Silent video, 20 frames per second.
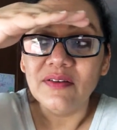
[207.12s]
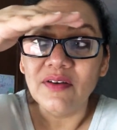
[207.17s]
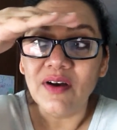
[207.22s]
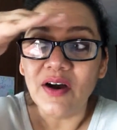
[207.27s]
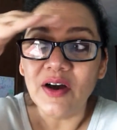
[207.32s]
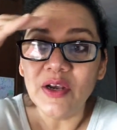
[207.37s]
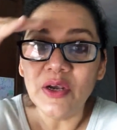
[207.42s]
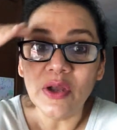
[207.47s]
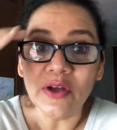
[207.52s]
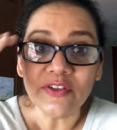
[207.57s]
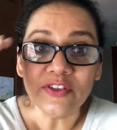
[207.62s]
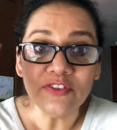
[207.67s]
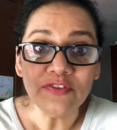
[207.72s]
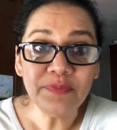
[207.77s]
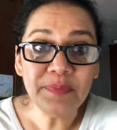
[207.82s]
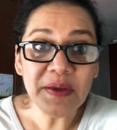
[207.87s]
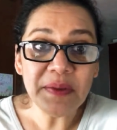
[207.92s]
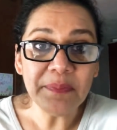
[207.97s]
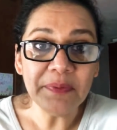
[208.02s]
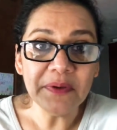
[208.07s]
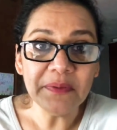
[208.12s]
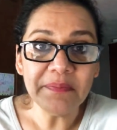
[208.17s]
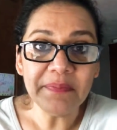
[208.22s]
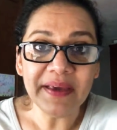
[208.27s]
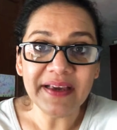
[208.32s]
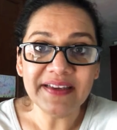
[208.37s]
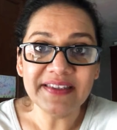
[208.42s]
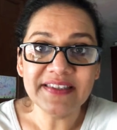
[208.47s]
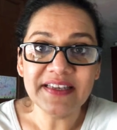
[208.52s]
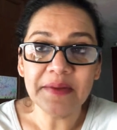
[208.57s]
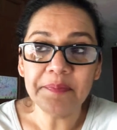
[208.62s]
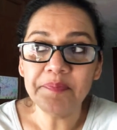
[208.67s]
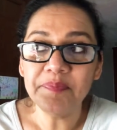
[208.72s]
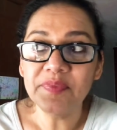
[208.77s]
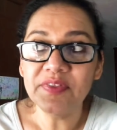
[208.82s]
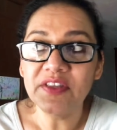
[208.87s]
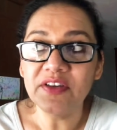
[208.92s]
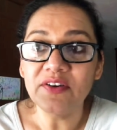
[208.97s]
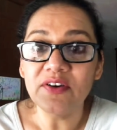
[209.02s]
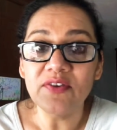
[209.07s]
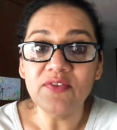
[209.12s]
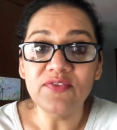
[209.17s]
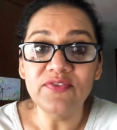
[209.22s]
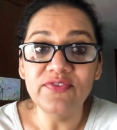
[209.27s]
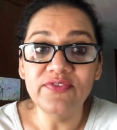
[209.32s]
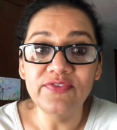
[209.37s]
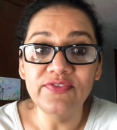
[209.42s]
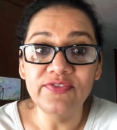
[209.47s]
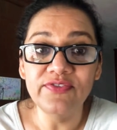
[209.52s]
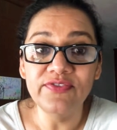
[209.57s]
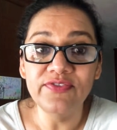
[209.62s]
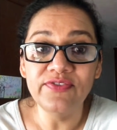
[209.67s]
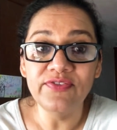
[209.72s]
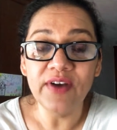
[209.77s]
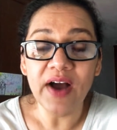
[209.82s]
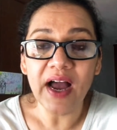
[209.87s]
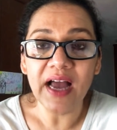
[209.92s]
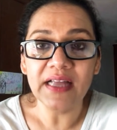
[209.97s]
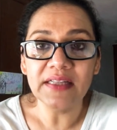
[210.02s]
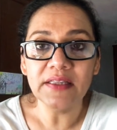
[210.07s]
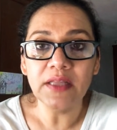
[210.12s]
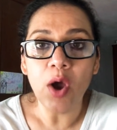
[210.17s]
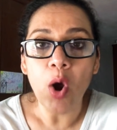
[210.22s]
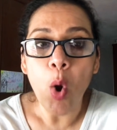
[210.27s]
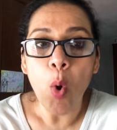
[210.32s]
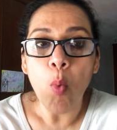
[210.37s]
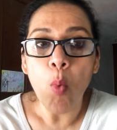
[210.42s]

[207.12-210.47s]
A lot of people mix up the and the